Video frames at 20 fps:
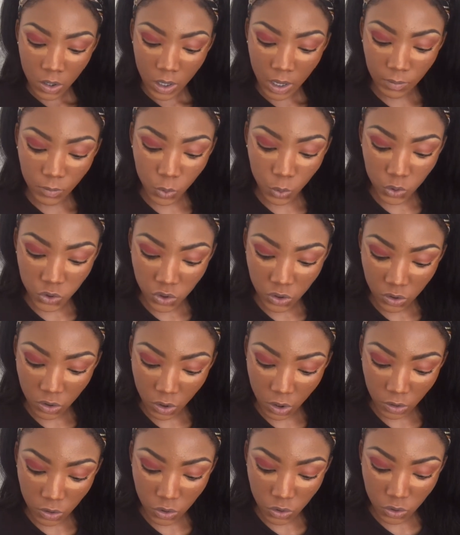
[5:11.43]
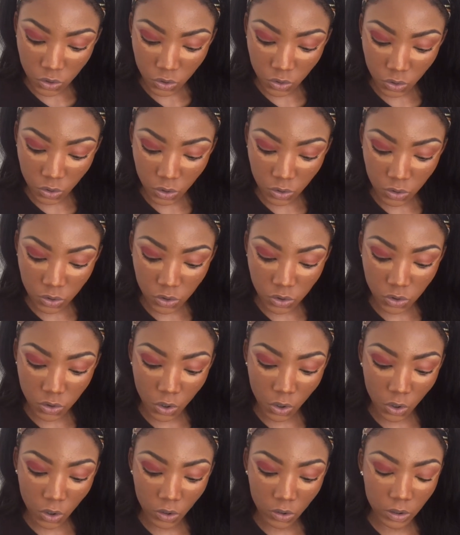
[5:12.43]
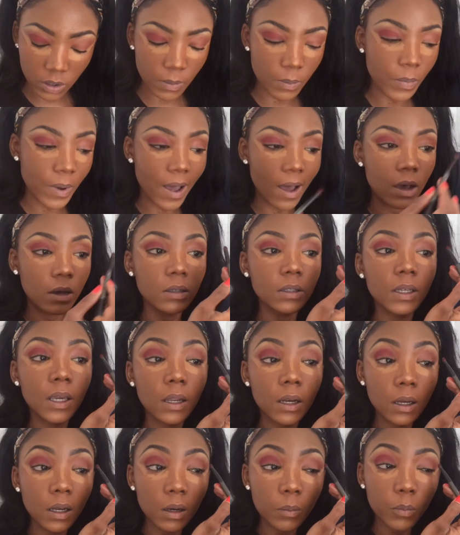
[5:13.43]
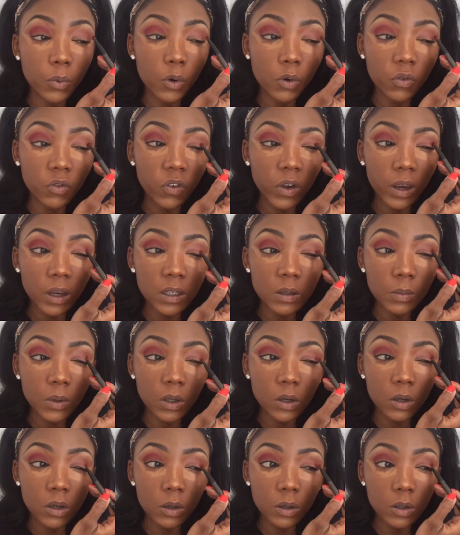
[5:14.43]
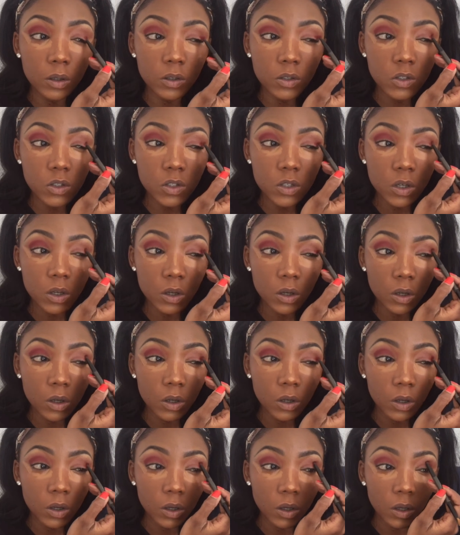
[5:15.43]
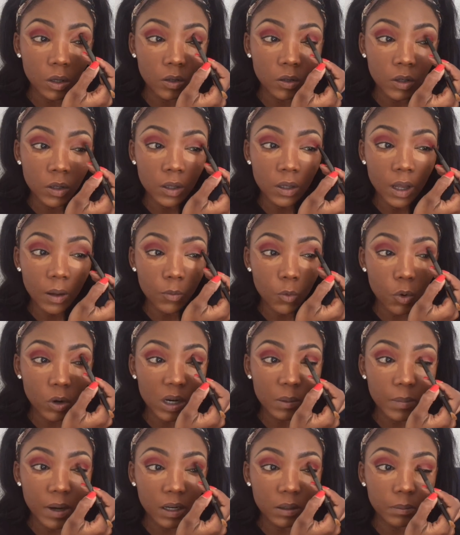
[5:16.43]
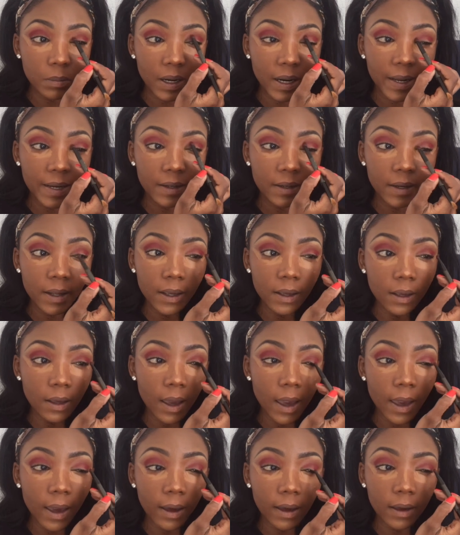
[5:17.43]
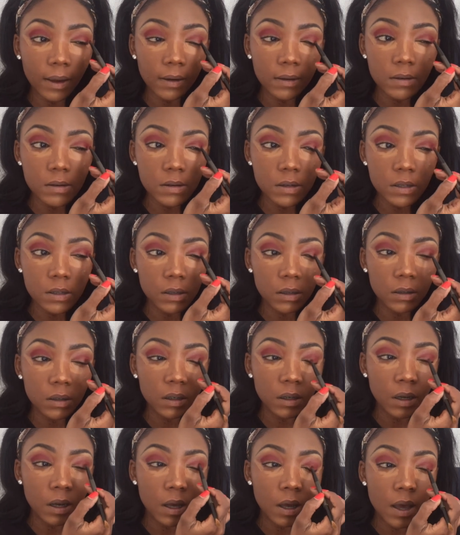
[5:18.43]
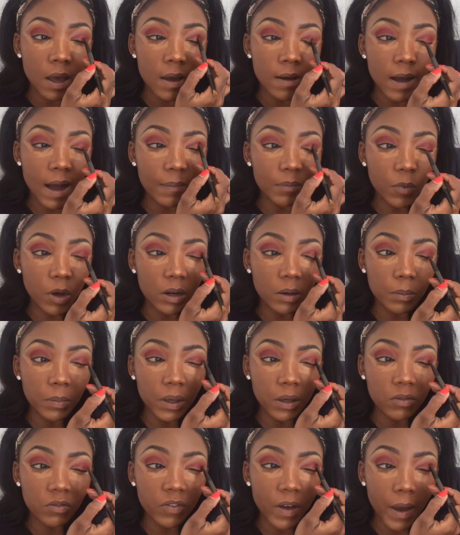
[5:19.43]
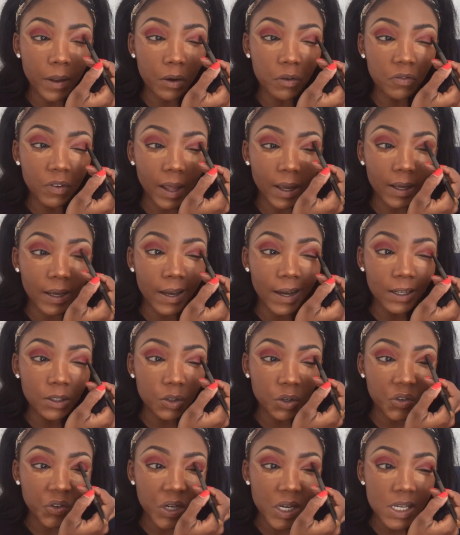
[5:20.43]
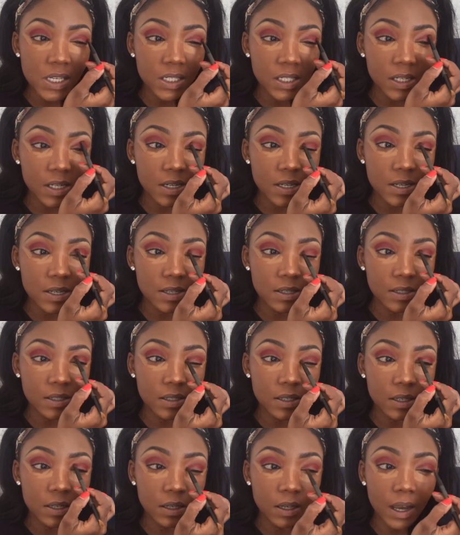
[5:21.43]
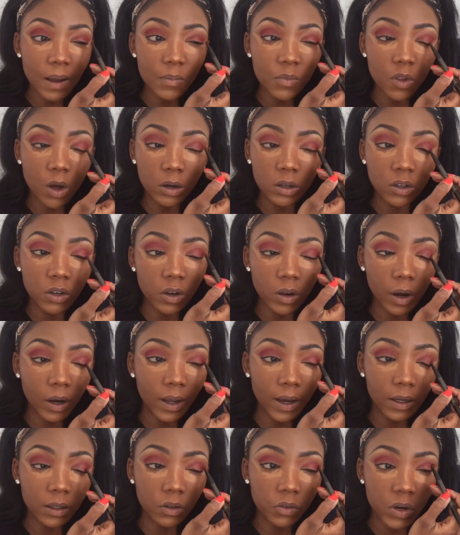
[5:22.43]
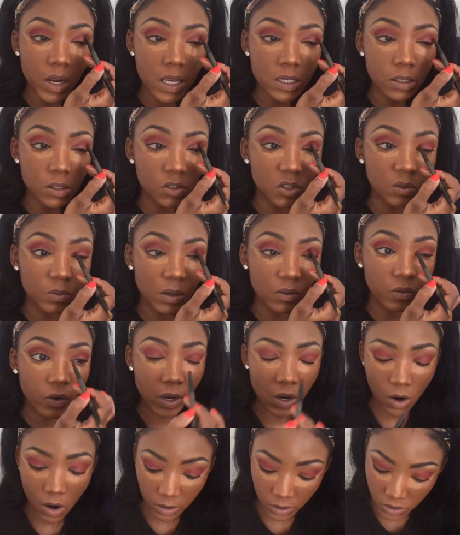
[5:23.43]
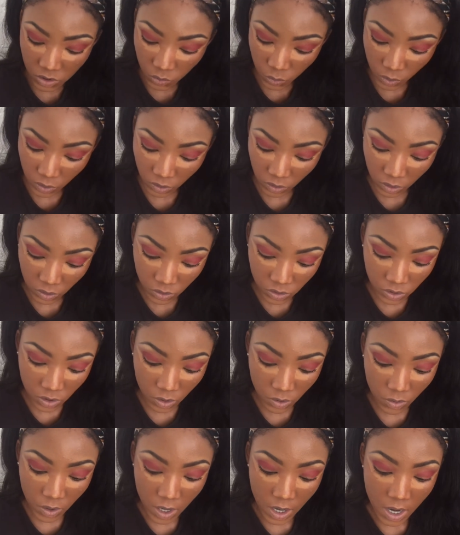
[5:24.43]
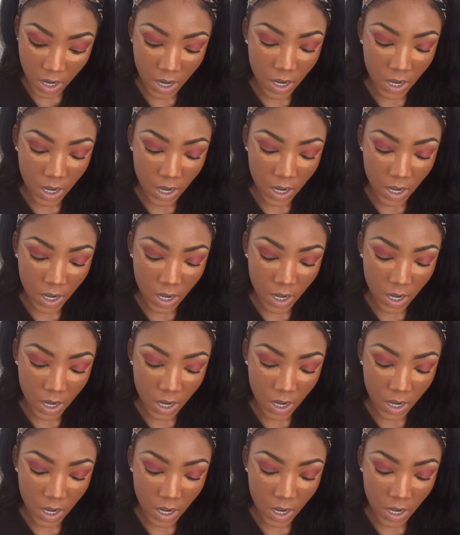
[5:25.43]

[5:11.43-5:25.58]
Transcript: I'm also not too concerned about getting it perfect because I'm all about blending, and I'm not a big fan of like cut creases. I'm not good at cut creases, to be very honest with you. So